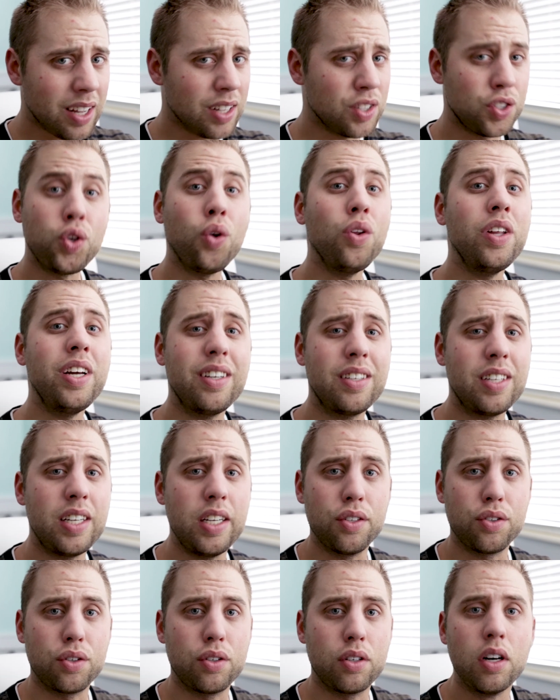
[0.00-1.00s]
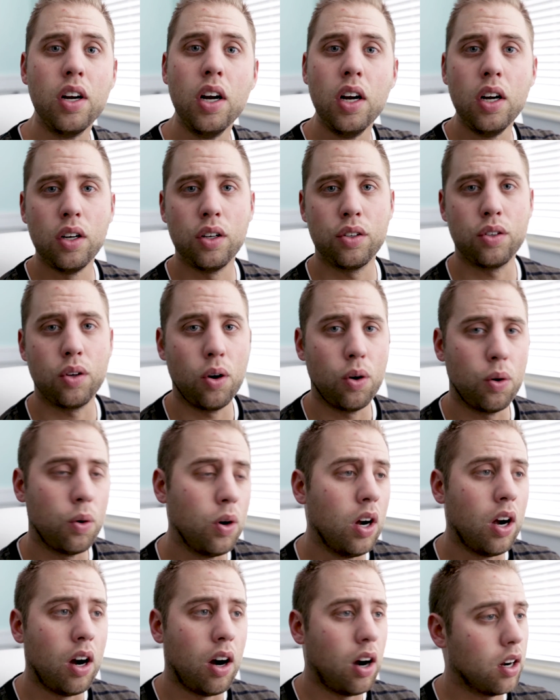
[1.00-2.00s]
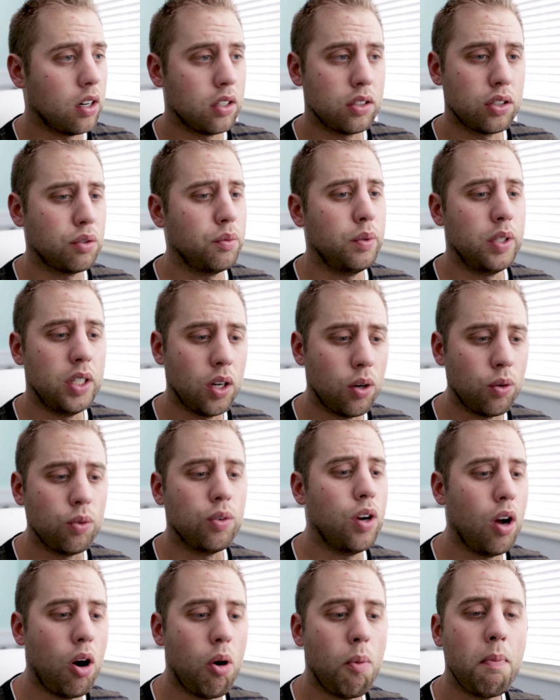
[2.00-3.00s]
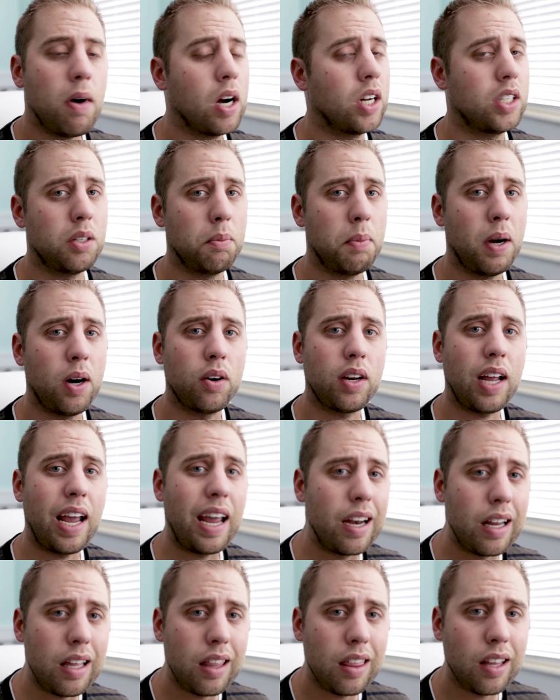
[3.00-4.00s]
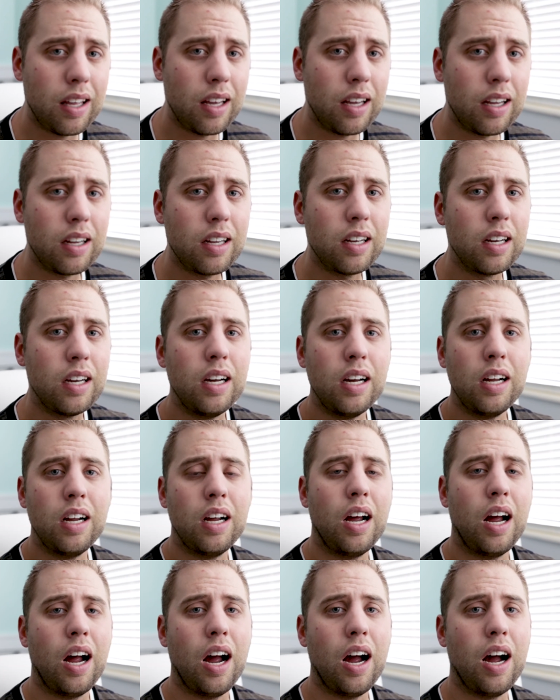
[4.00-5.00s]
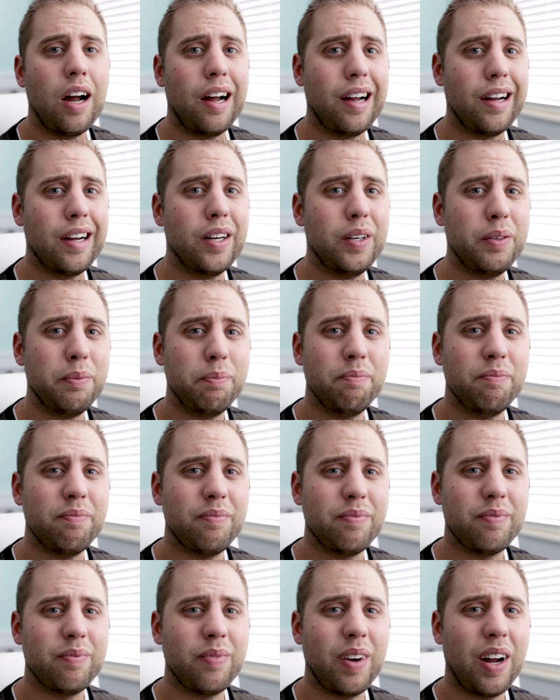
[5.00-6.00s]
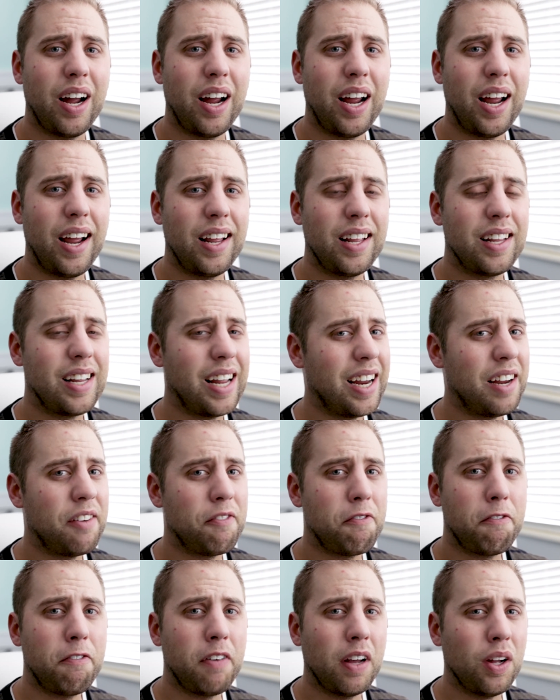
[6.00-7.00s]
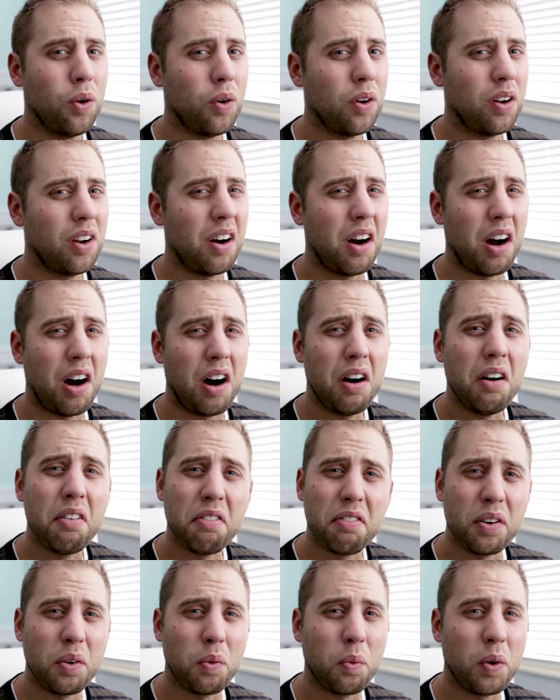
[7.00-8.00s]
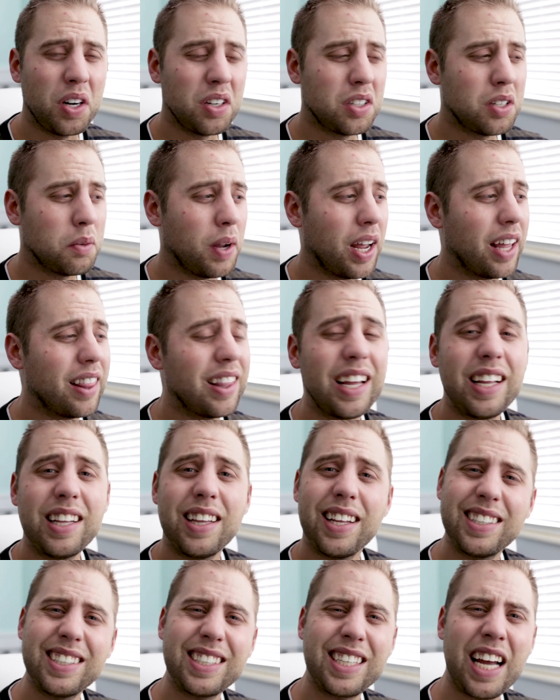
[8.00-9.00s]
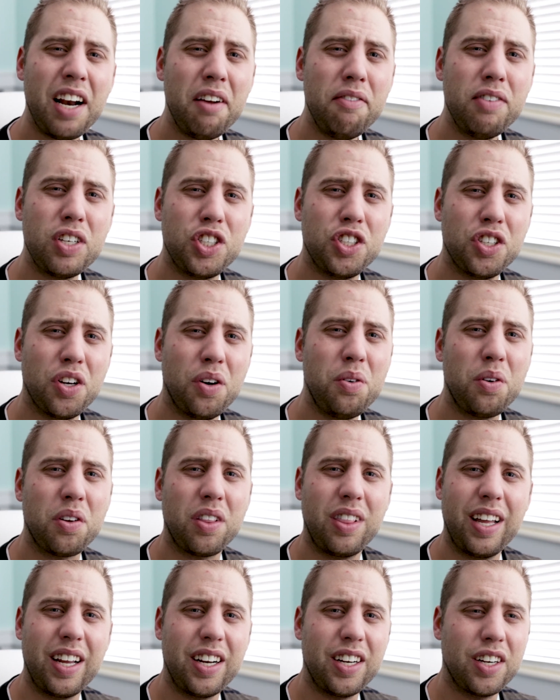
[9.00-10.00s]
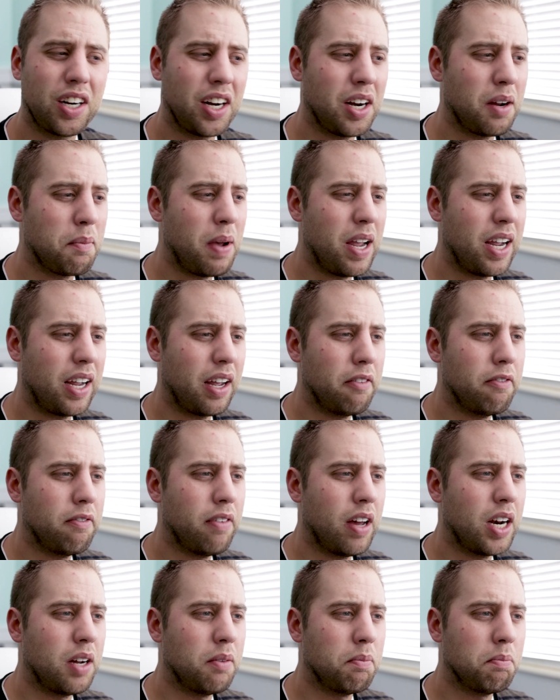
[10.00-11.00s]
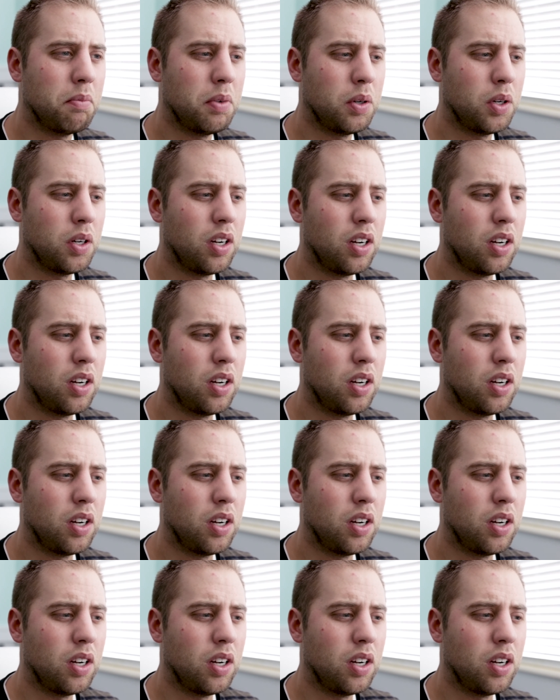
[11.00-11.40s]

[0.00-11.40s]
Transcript: It's only a teaser, so honestly, we don't know much about anything. It felt off and weird to me, and it's kind of a joke that you're going to make a Venom